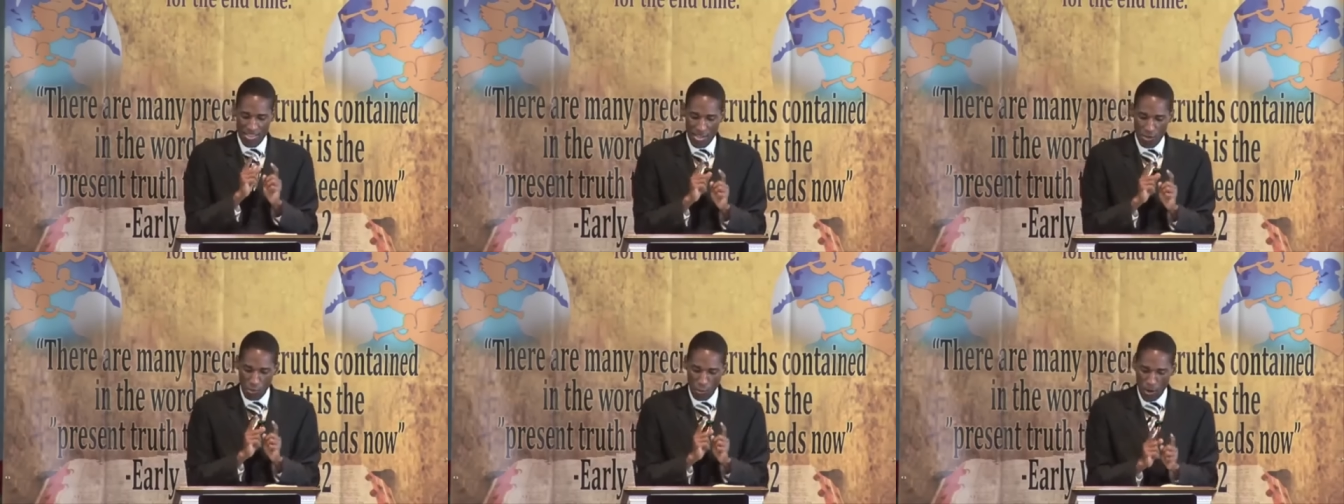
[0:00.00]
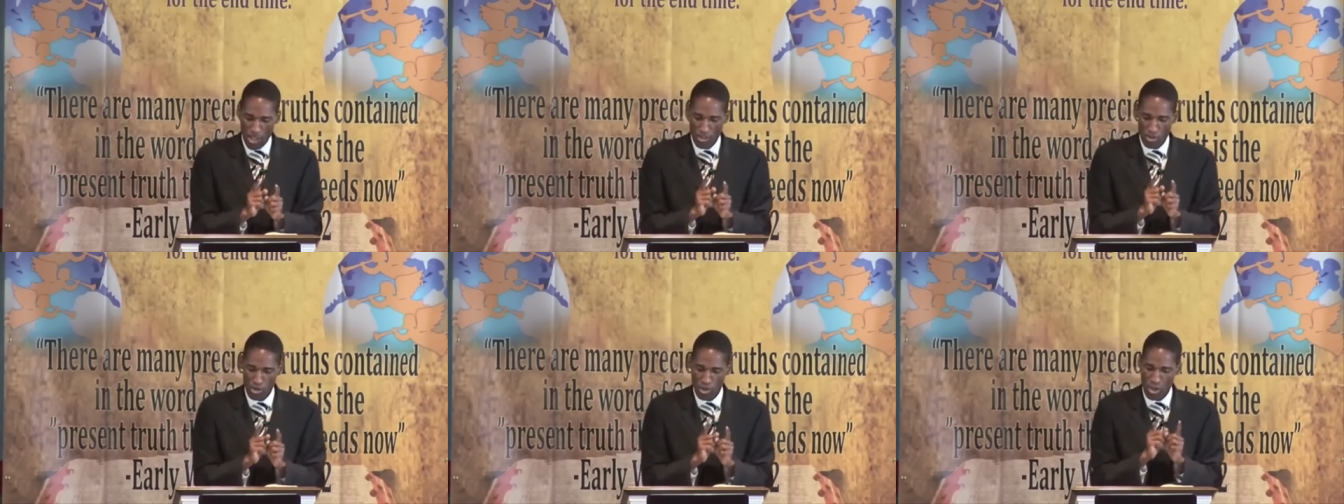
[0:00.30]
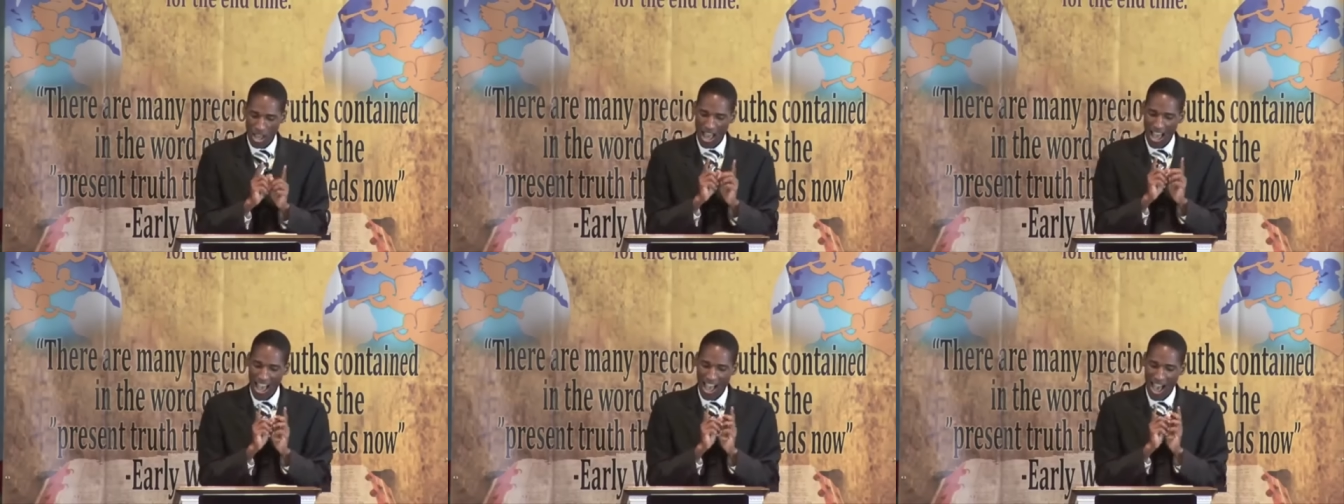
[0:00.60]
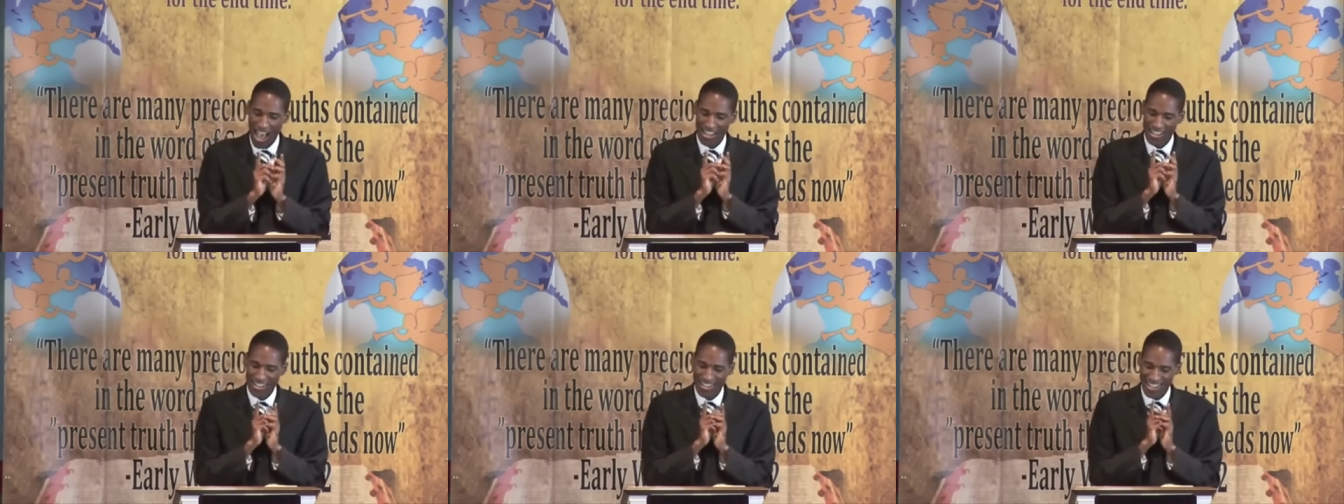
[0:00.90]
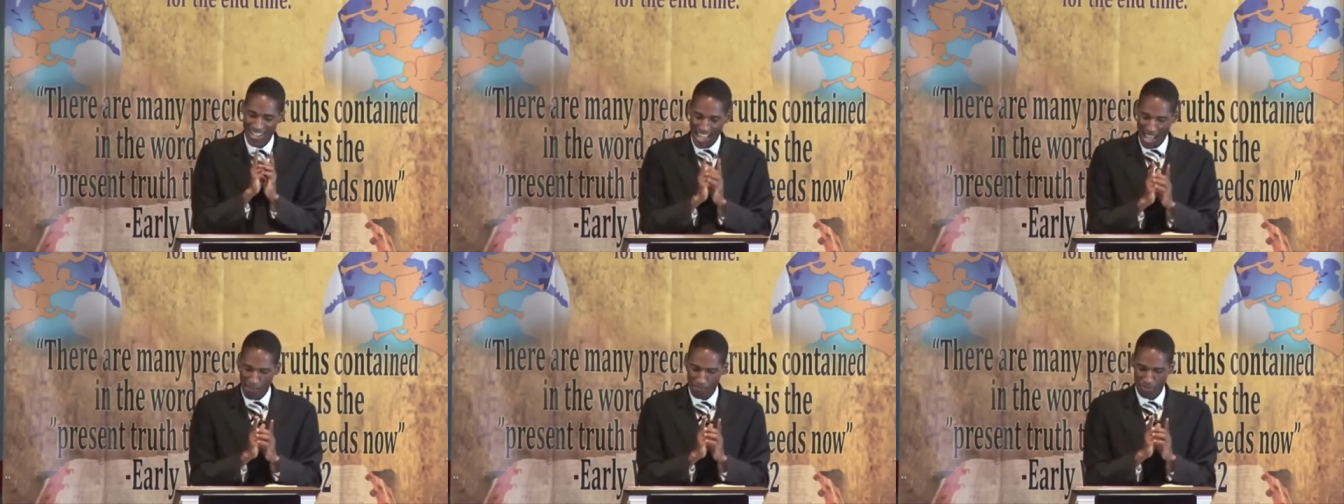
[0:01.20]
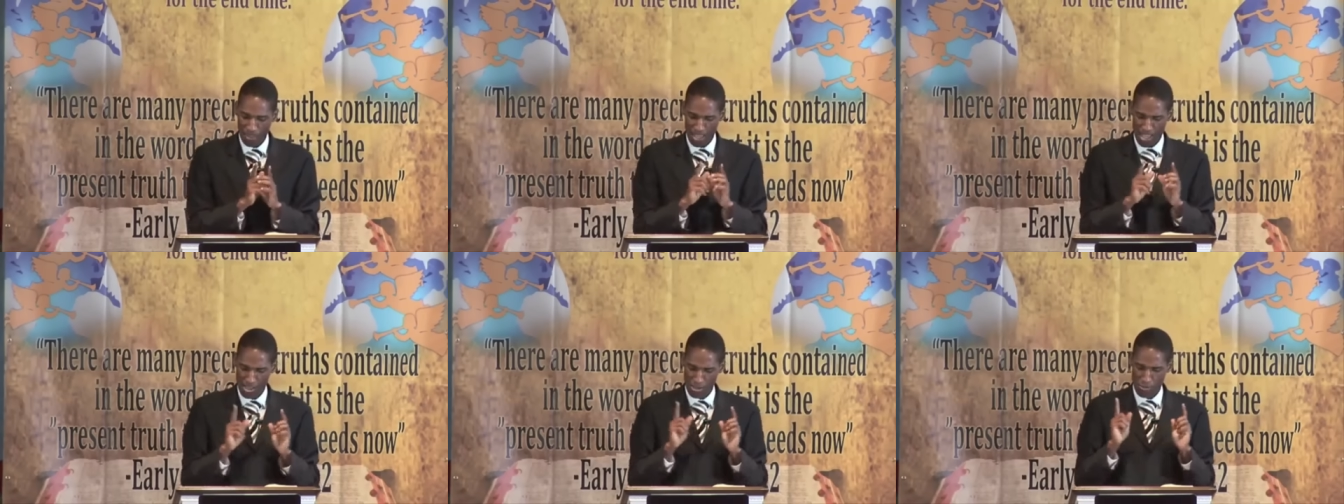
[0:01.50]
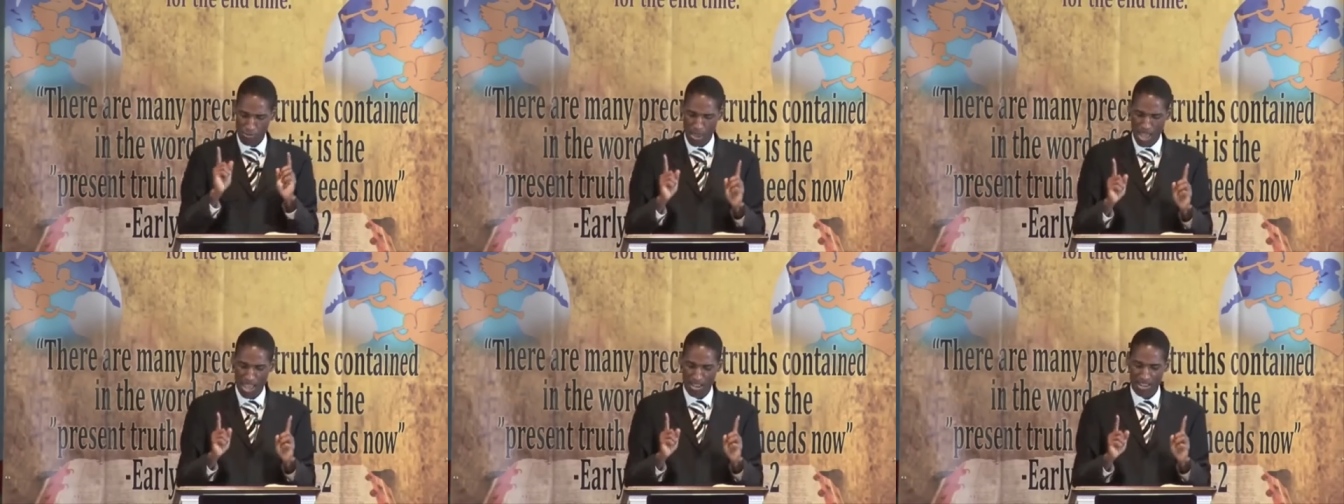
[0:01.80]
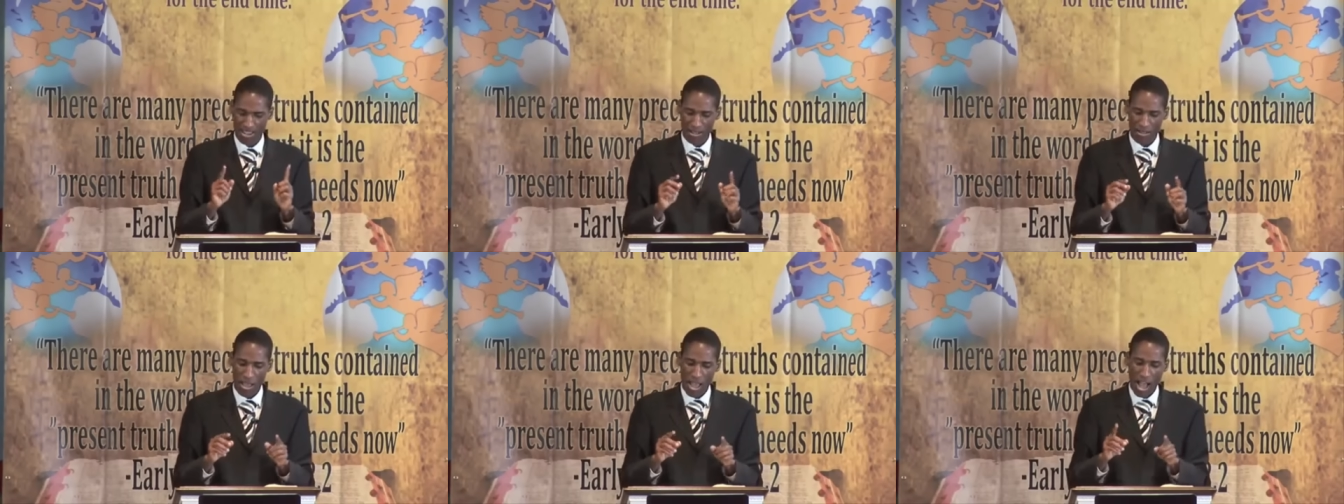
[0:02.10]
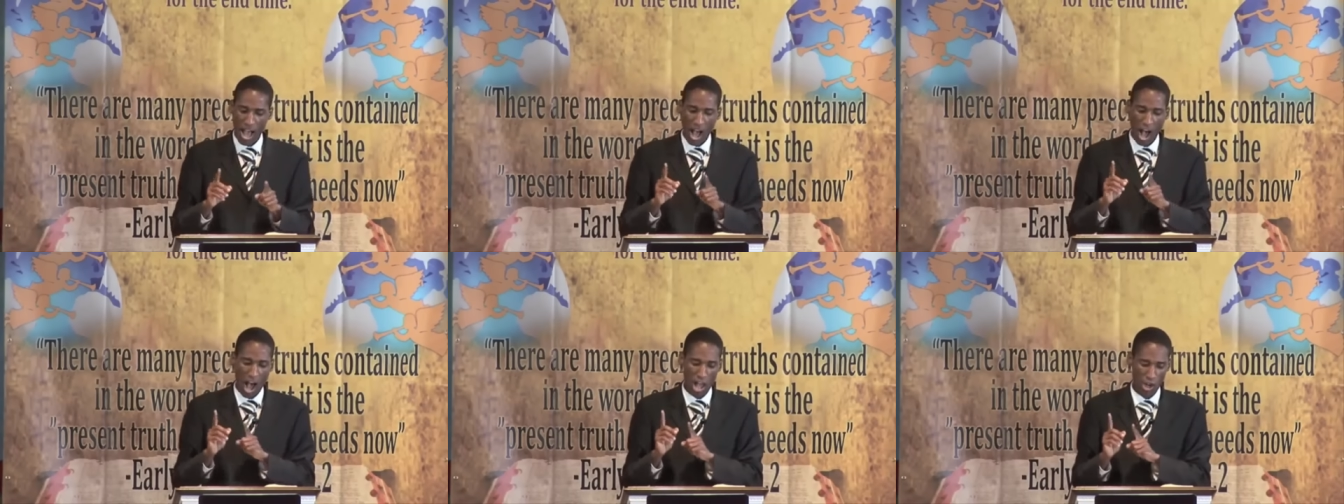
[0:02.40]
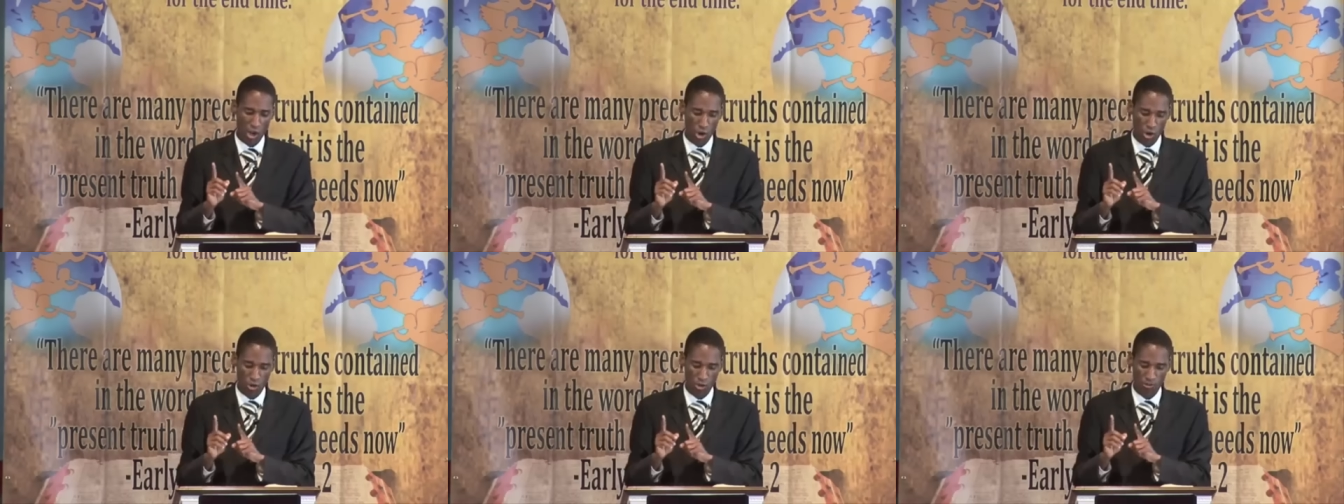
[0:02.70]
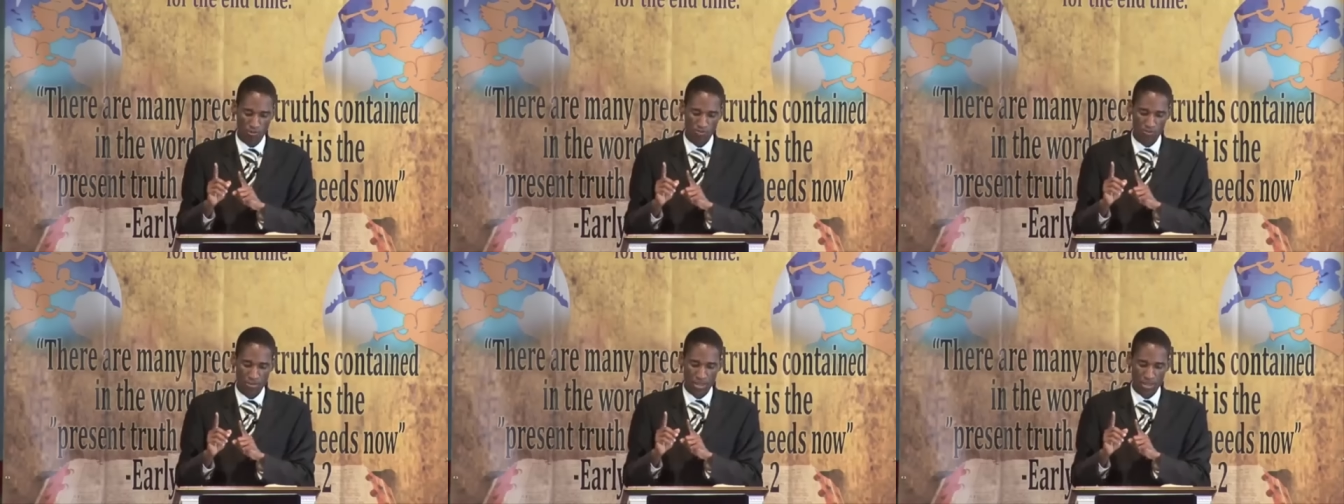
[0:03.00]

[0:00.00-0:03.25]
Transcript: which had kept his bed how long?